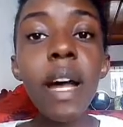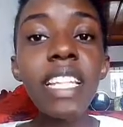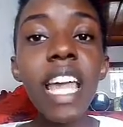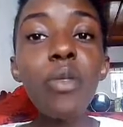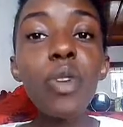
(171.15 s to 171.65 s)

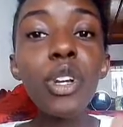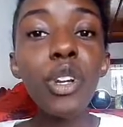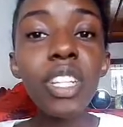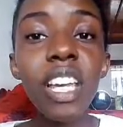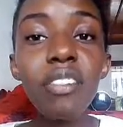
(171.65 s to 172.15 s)
but I would
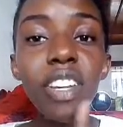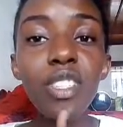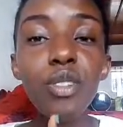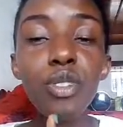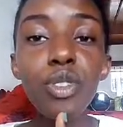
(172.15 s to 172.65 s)
not
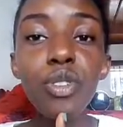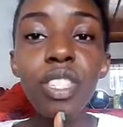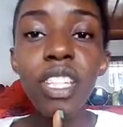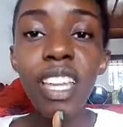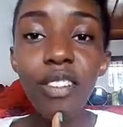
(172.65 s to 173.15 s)
advise you to
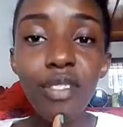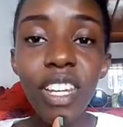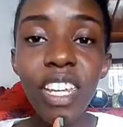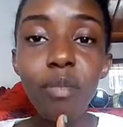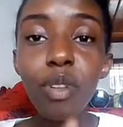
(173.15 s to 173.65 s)
use it
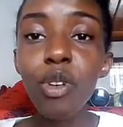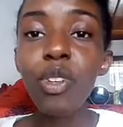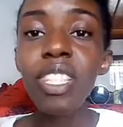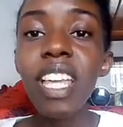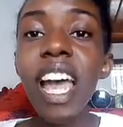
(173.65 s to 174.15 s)
every day
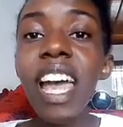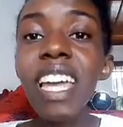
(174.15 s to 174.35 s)
because